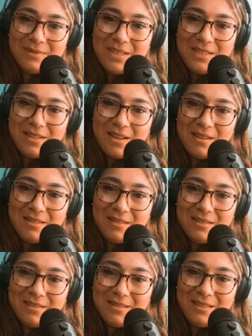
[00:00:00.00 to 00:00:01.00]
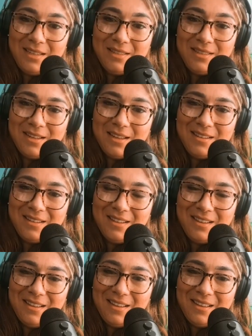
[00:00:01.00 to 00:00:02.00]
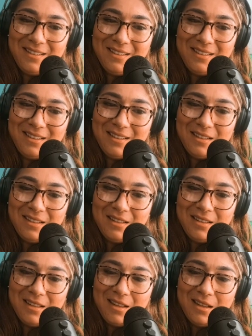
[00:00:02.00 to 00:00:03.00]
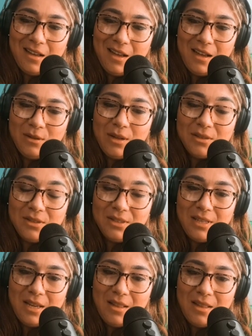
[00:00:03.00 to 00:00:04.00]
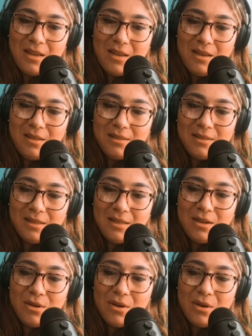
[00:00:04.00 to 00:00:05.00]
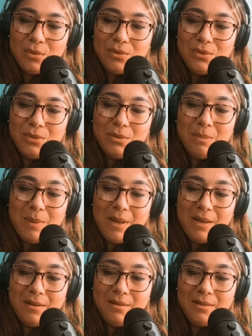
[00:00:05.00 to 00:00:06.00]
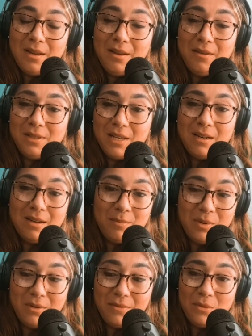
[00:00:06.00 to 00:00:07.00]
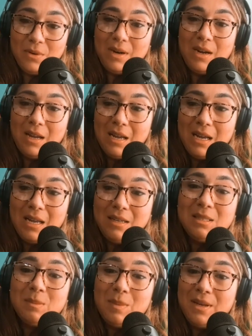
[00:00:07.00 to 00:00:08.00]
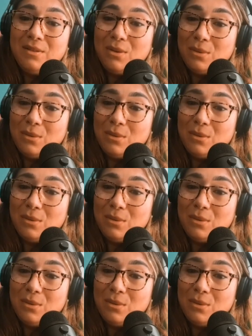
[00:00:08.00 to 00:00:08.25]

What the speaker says: it's not. It's not. And I'll say this, it also depends, and I've said it before, like, it depends